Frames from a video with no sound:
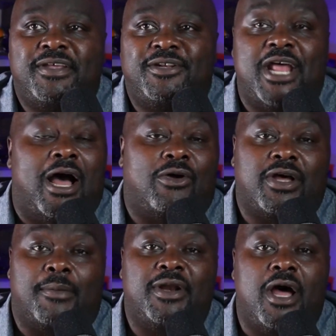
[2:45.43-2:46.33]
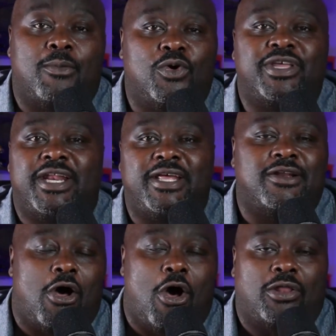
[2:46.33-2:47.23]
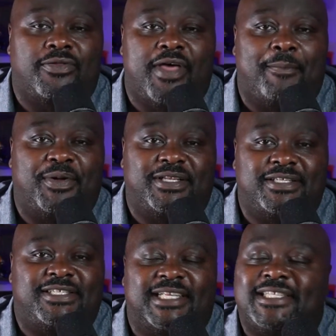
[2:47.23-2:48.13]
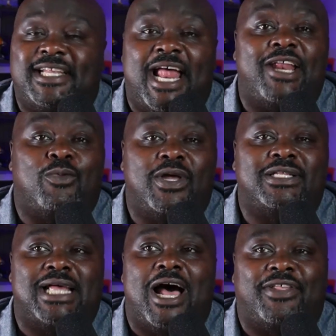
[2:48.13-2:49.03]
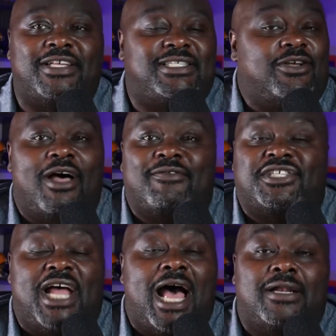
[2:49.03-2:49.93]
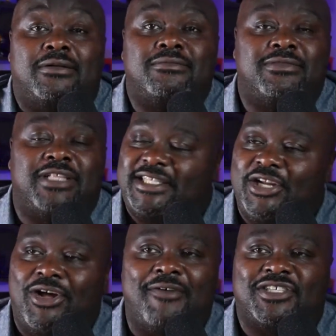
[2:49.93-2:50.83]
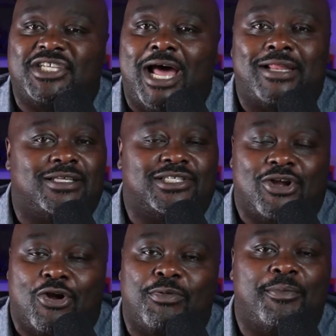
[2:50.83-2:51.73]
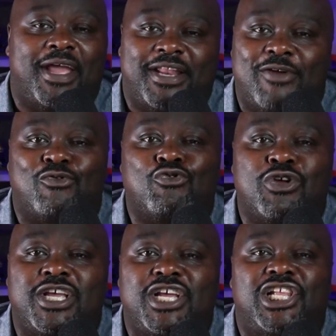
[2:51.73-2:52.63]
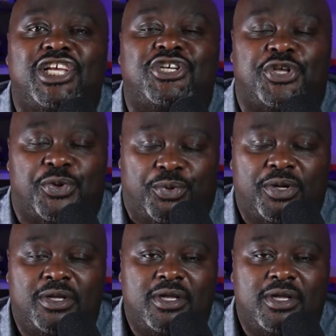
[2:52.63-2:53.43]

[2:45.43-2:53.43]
Now, coming up, we'll get into all of that, but Cincinnati wins out. They still have a shot. They still have a shot at this tournament, man. They really do.